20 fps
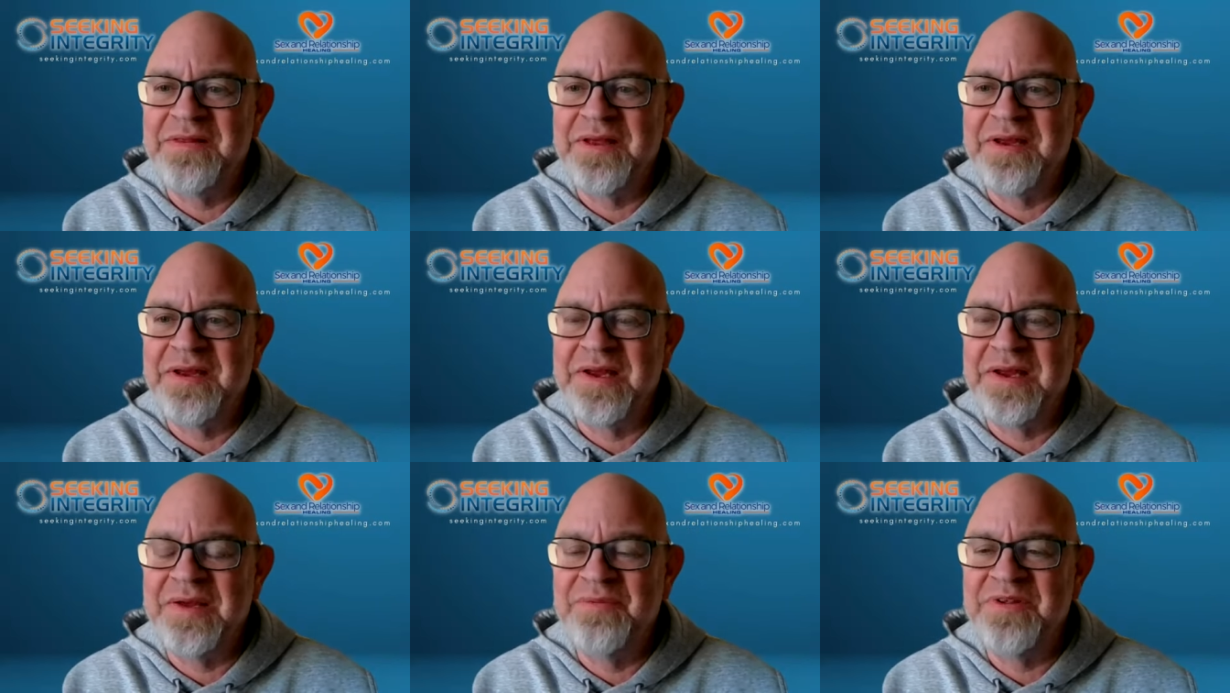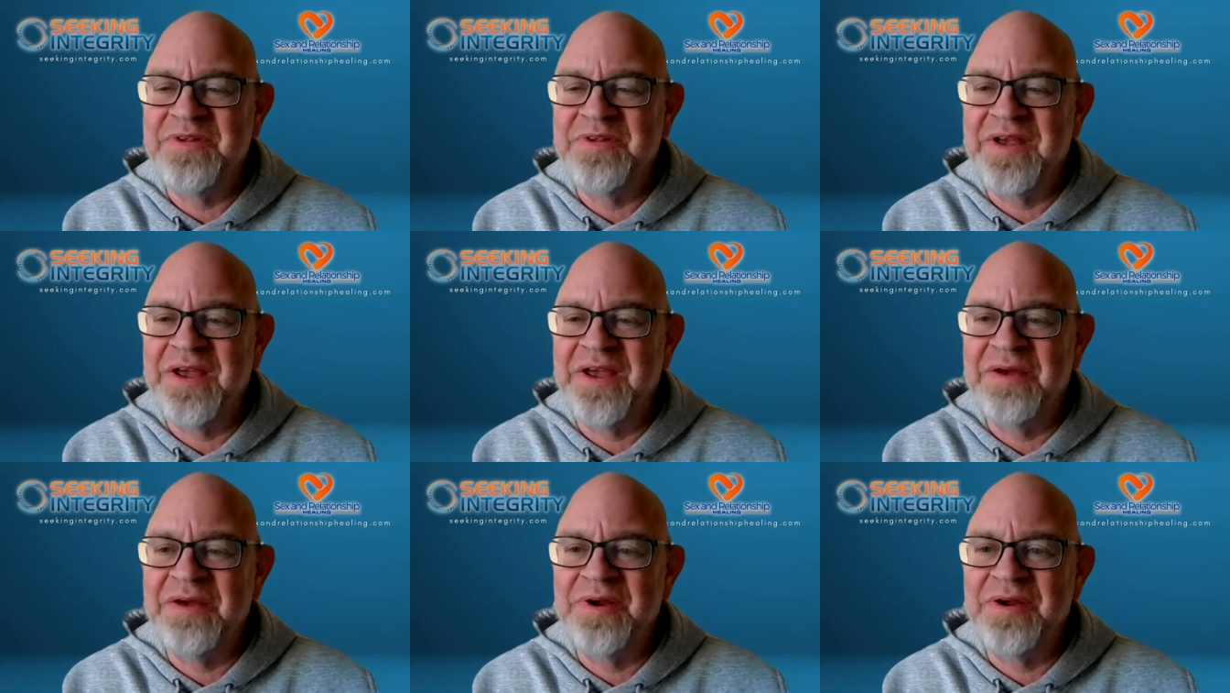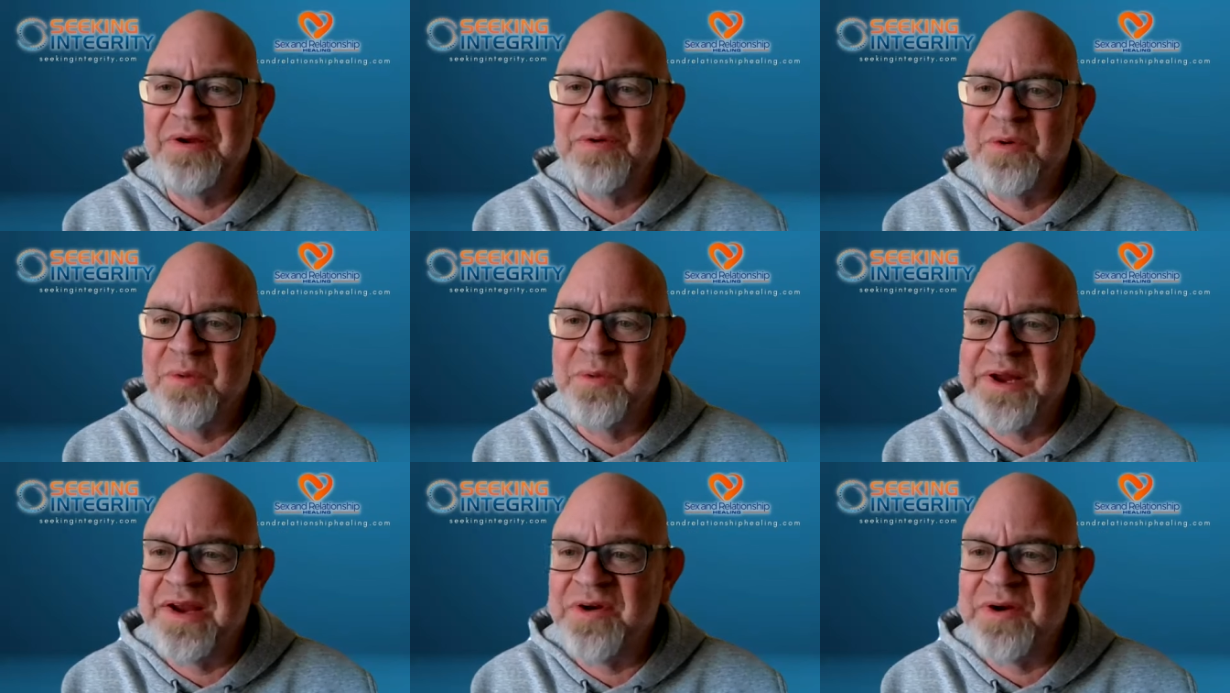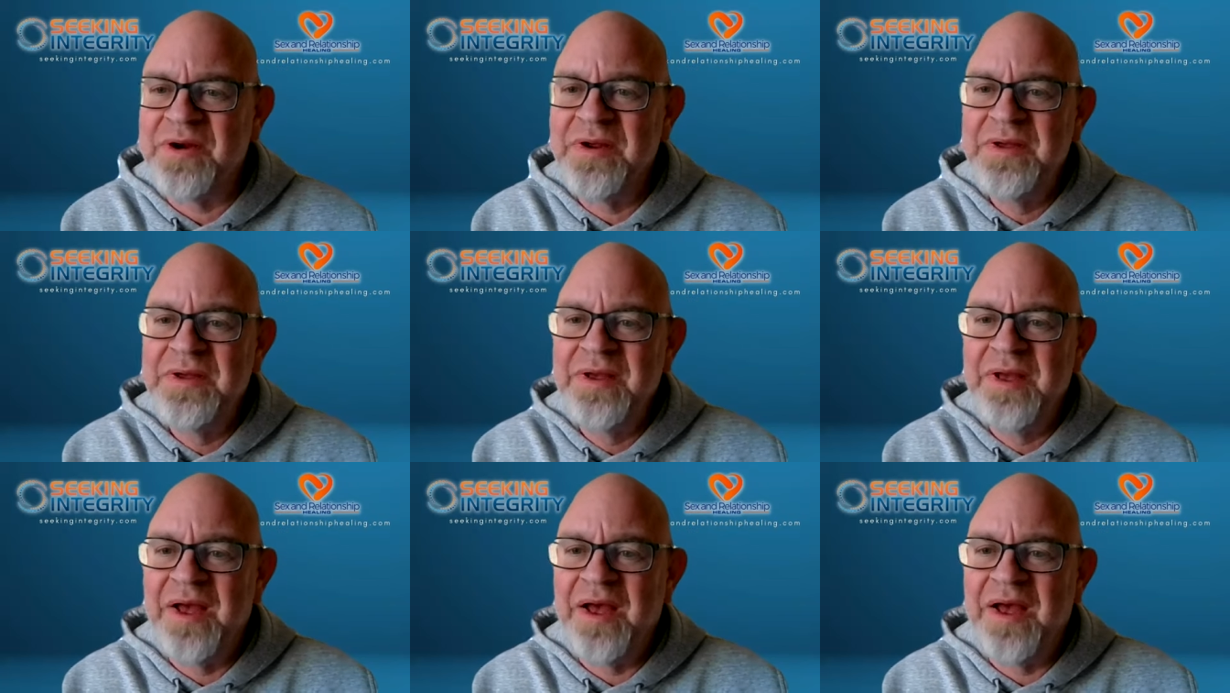that he was angry or
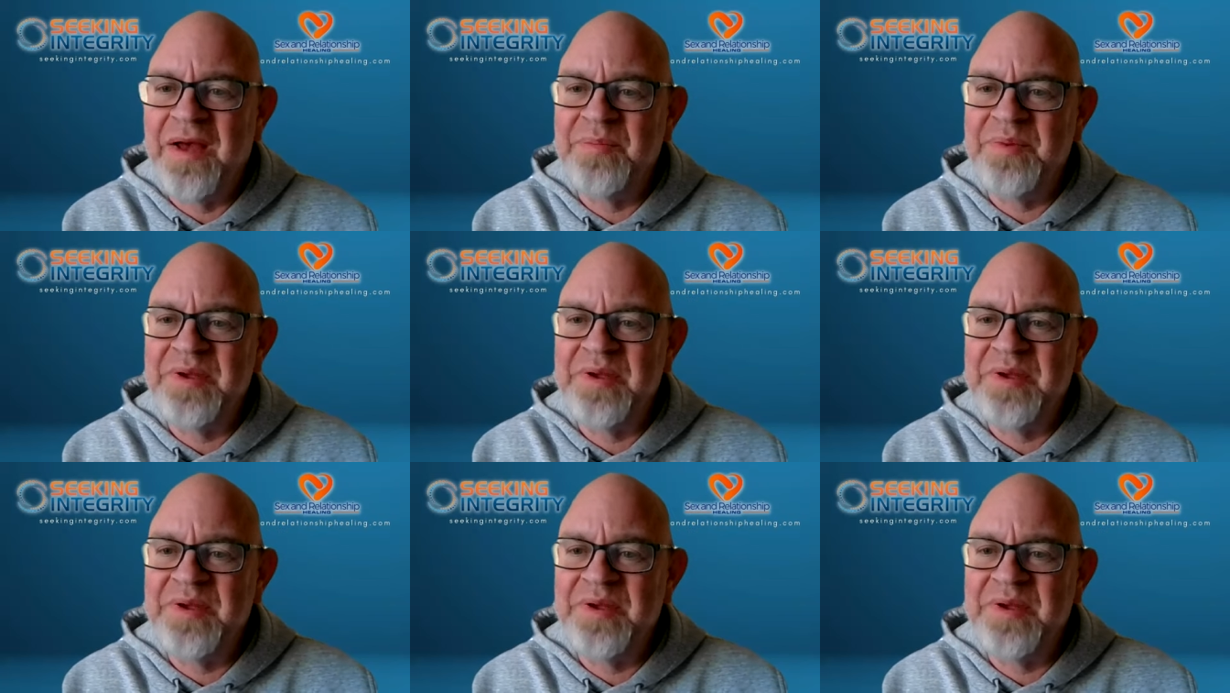whatever